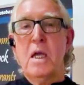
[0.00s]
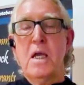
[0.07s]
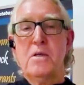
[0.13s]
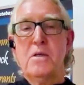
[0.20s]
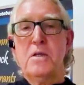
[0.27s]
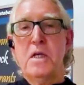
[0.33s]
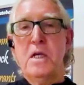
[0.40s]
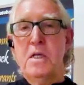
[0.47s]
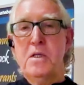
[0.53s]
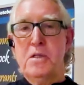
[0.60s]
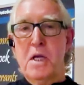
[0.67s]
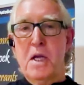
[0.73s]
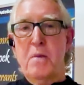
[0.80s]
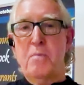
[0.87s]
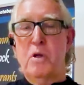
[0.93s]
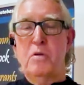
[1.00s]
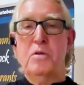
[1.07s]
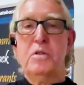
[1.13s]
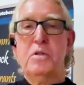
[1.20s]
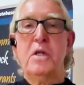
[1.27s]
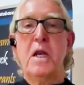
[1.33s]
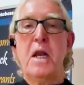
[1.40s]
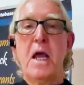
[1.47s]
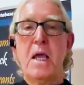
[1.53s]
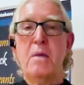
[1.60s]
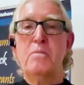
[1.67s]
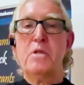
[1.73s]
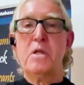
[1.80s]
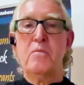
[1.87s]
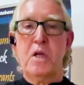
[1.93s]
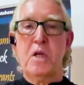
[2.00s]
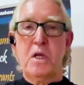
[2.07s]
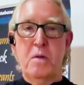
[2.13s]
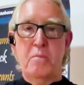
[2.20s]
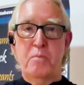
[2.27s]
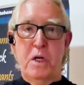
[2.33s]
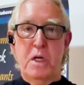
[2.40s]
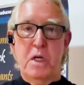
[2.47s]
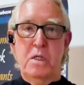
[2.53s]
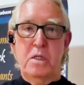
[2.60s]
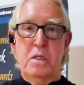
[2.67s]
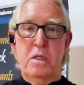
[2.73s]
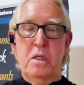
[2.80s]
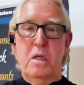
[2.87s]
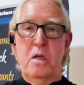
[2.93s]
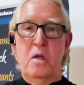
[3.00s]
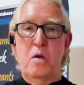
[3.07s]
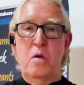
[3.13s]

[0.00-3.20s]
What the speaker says: is the examples, the names of the companies,